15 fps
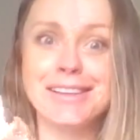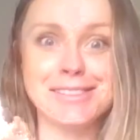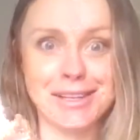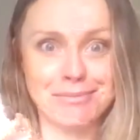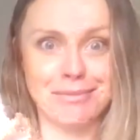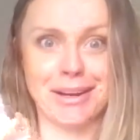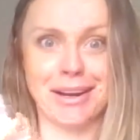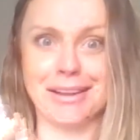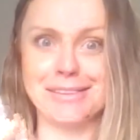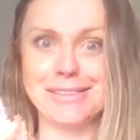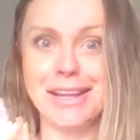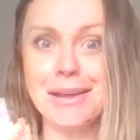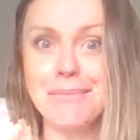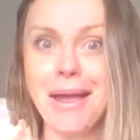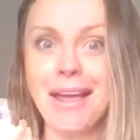Someone can
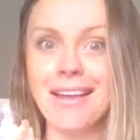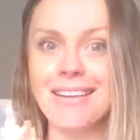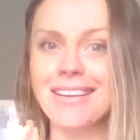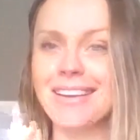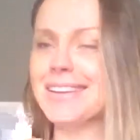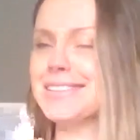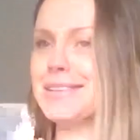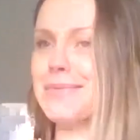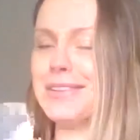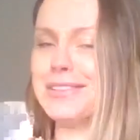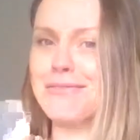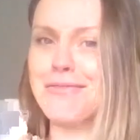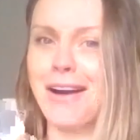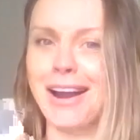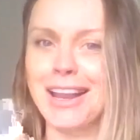see me.
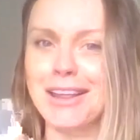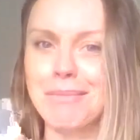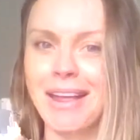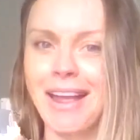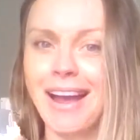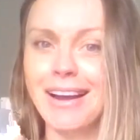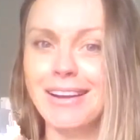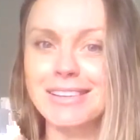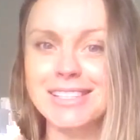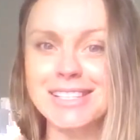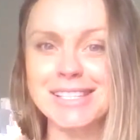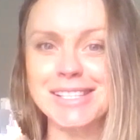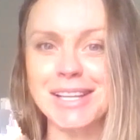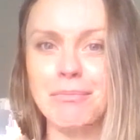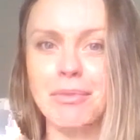Someone's inviting me out
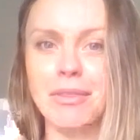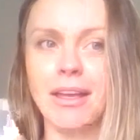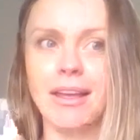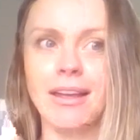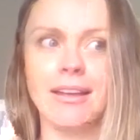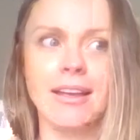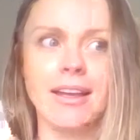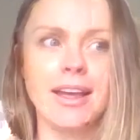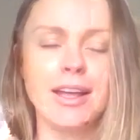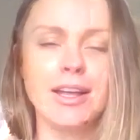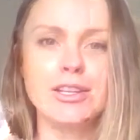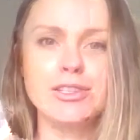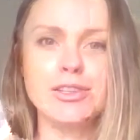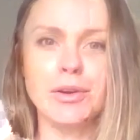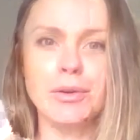into something.
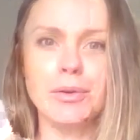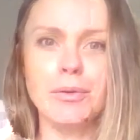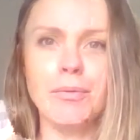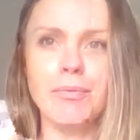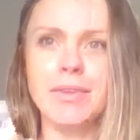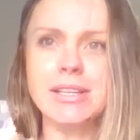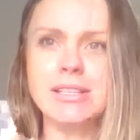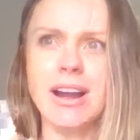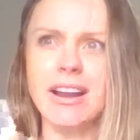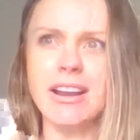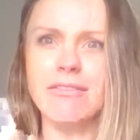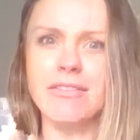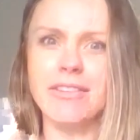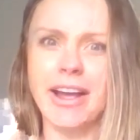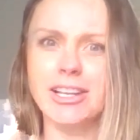So this
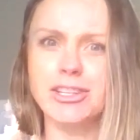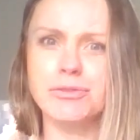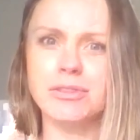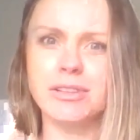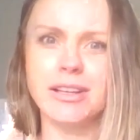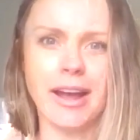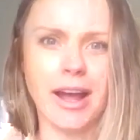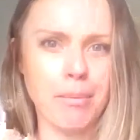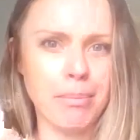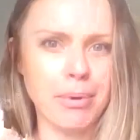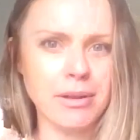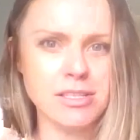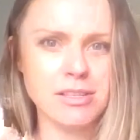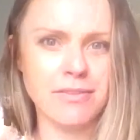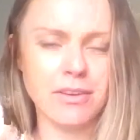kind of naturally
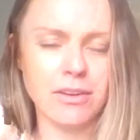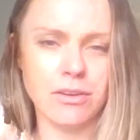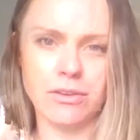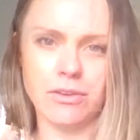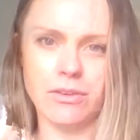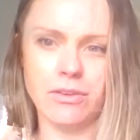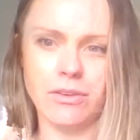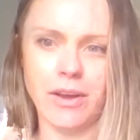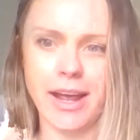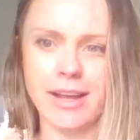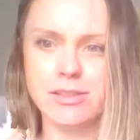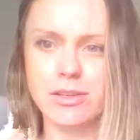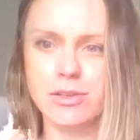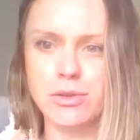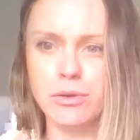happens for you
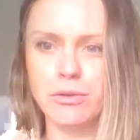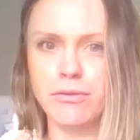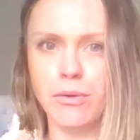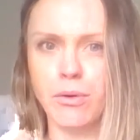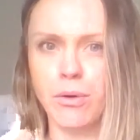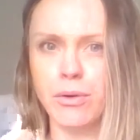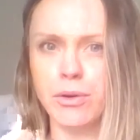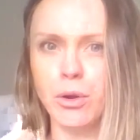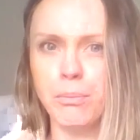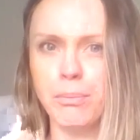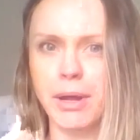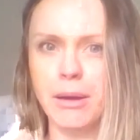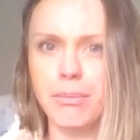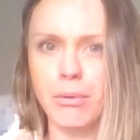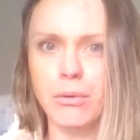as a 2-4. Your
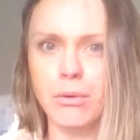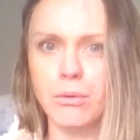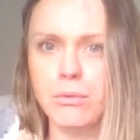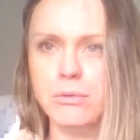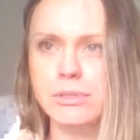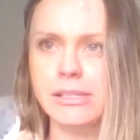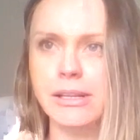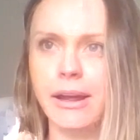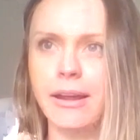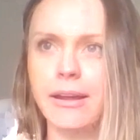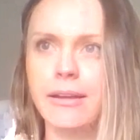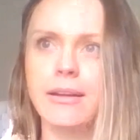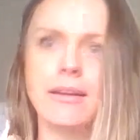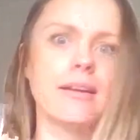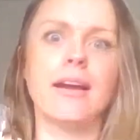people will
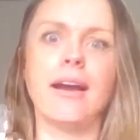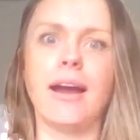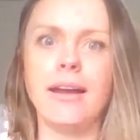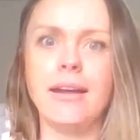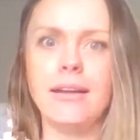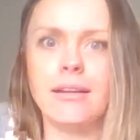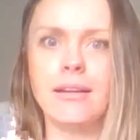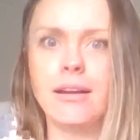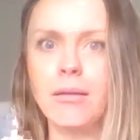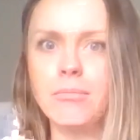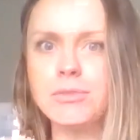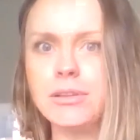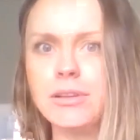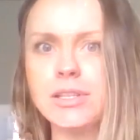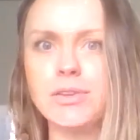say, hey,
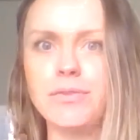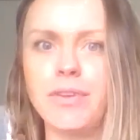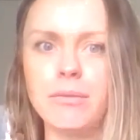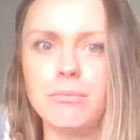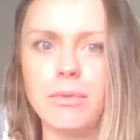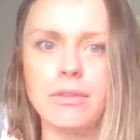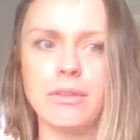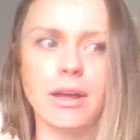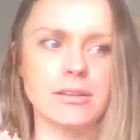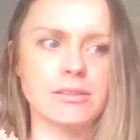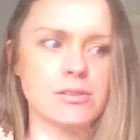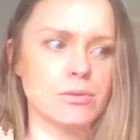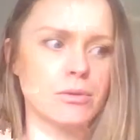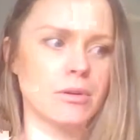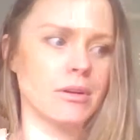come to this event with
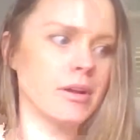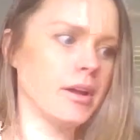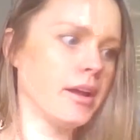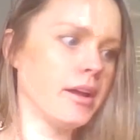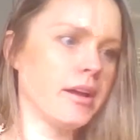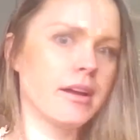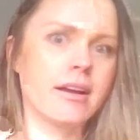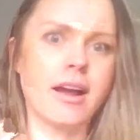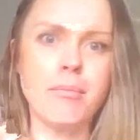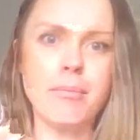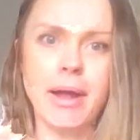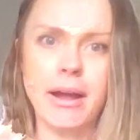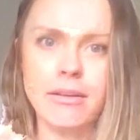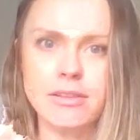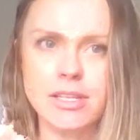us, or
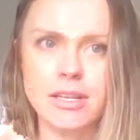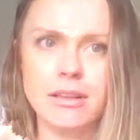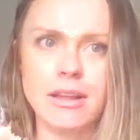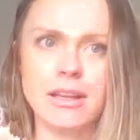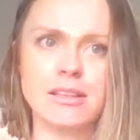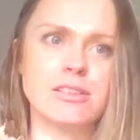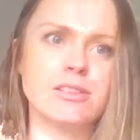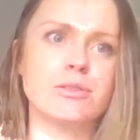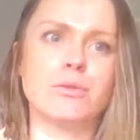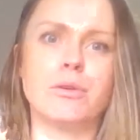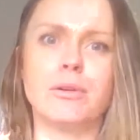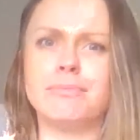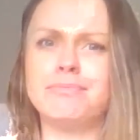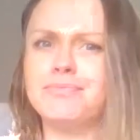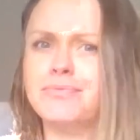come out into this,
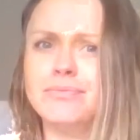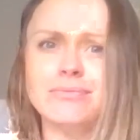or